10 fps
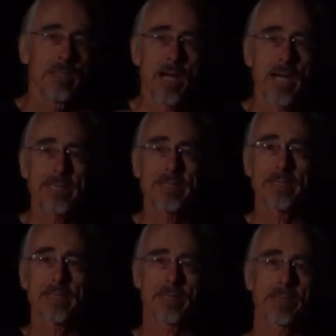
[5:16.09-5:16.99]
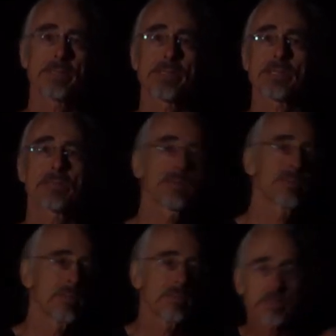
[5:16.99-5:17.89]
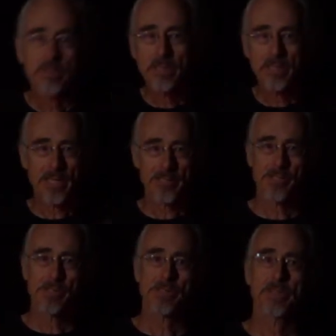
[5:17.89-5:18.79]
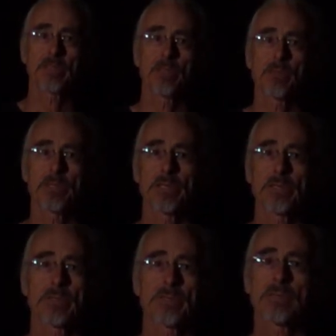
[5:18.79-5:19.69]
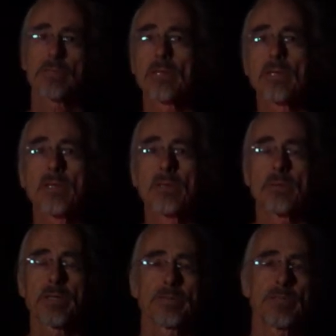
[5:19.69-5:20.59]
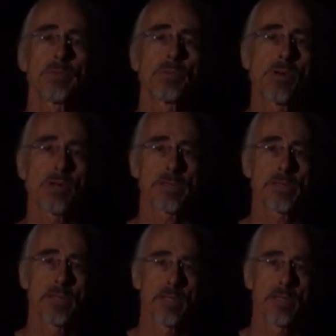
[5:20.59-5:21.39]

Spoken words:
ideas, different connections to the audience, whatever you want.